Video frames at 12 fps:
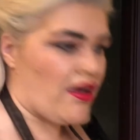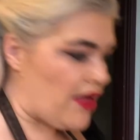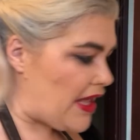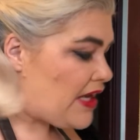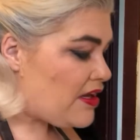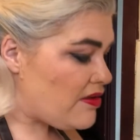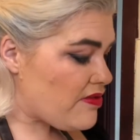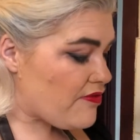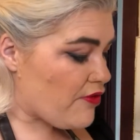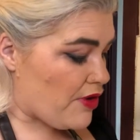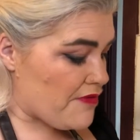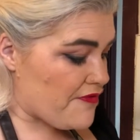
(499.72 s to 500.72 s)
any of the
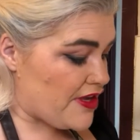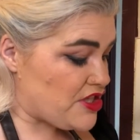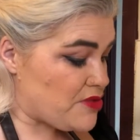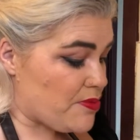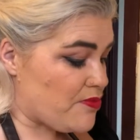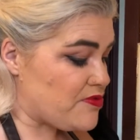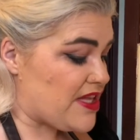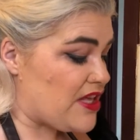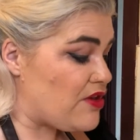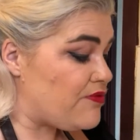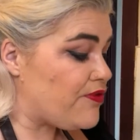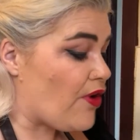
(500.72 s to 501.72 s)
green vegetables that
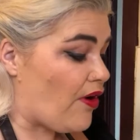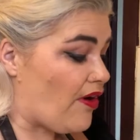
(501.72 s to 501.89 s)
you've got